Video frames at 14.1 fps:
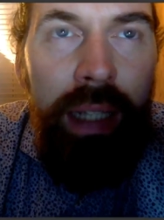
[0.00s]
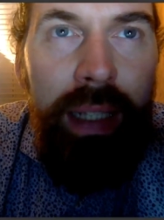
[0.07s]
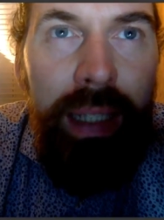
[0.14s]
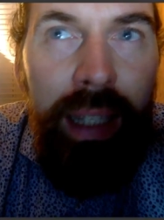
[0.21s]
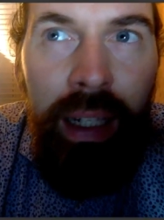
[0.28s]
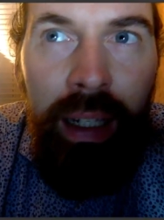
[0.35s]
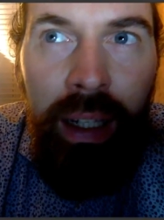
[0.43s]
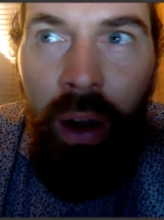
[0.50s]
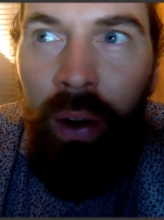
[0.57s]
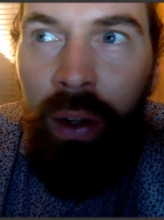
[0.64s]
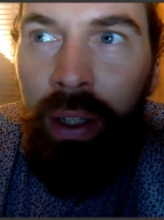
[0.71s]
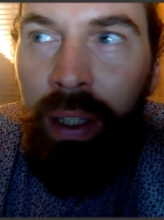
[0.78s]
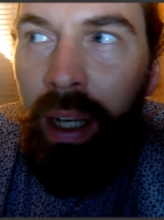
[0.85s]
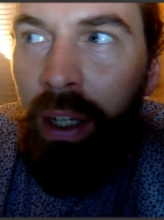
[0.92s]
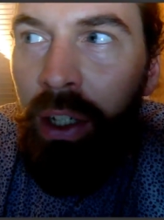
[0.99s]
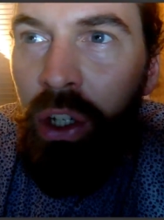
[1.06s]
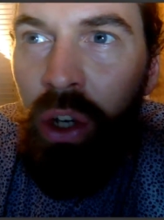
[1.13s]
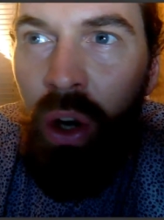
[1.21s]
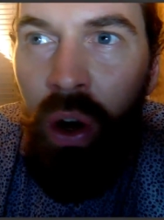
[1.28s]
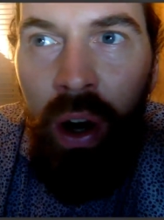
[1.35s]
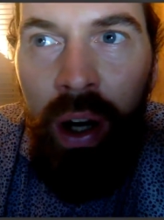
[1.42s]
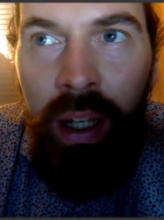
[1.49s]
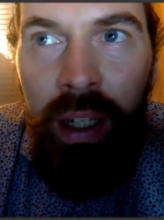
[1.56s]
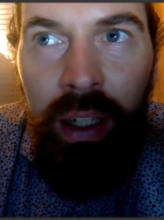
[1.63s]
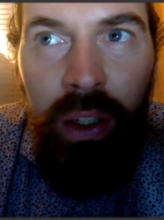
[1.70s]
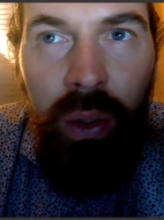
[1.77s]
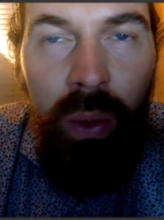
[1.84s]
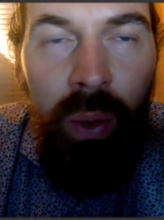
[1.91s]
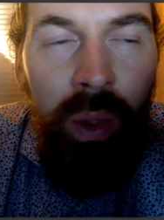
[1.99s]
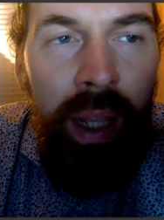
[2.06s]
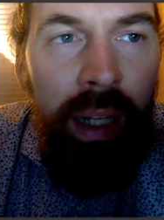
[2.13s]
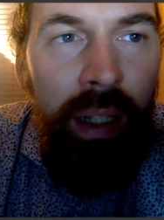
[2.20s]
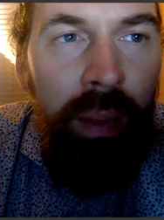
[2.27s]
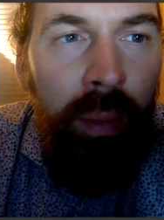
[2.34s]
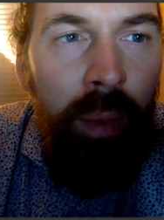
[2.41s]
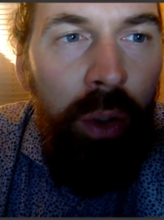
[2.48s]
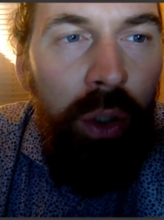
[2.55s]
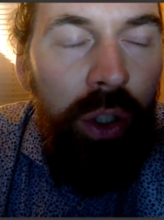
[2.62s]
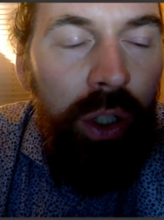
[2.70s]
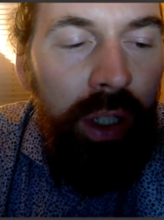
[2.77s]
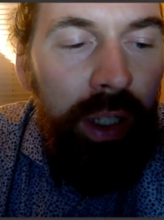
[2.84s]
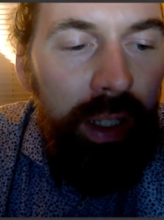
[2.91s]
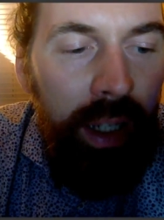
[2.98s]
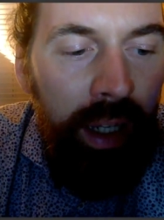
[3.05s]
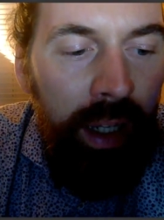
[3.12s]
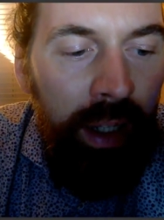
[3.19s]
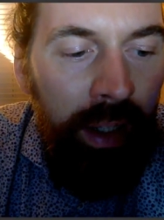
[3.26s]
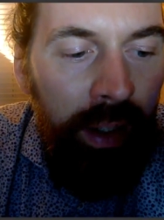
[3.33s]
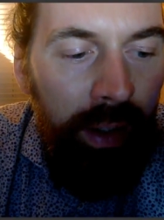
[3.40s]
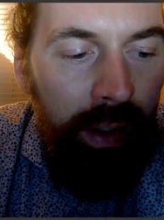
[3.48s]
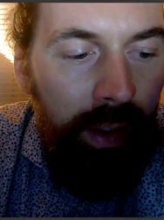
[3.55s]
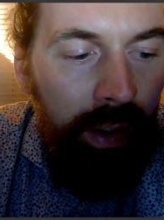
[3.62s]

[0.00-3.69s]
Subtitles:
still on their journey to let emotions in,